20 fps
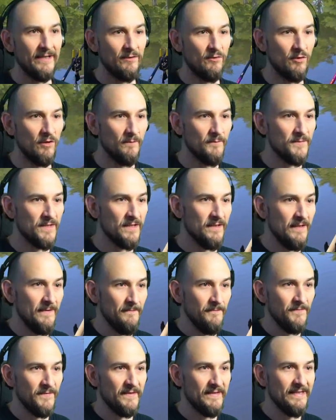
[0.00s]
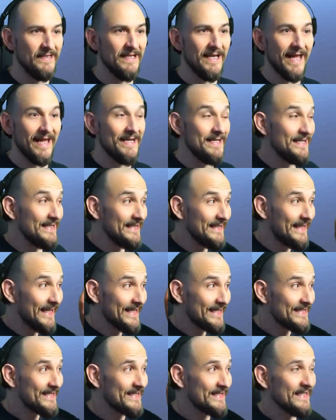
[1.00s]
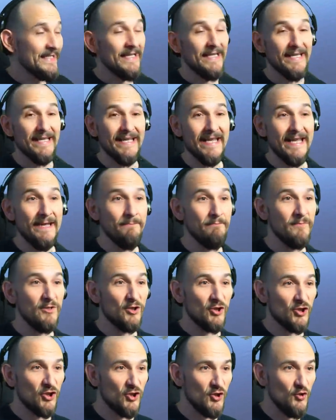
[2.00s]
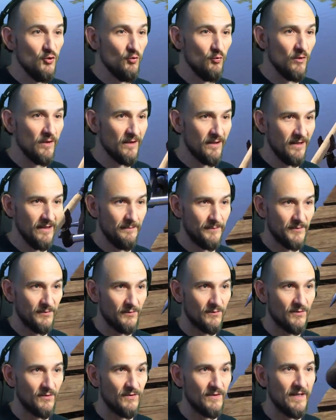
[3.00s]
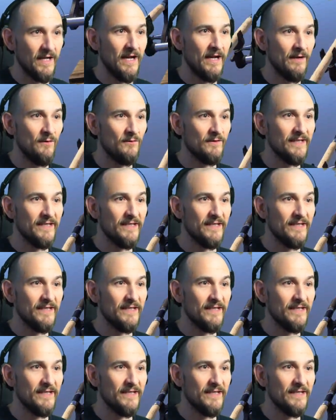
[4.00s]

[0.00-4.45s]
in the current, and the moment a fish bites, the clip releases.